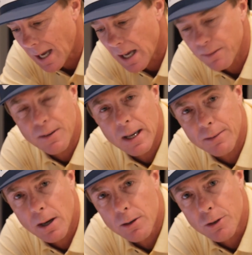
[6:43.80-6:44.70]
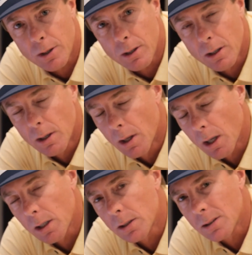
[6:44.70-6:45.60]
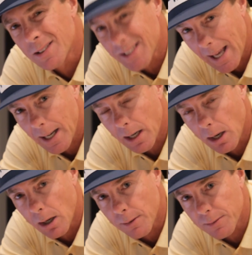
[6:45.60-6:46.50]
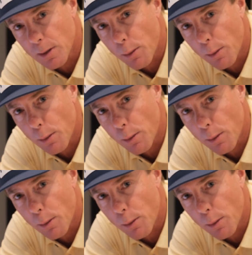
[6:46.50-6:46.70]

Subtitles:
i500, static loft,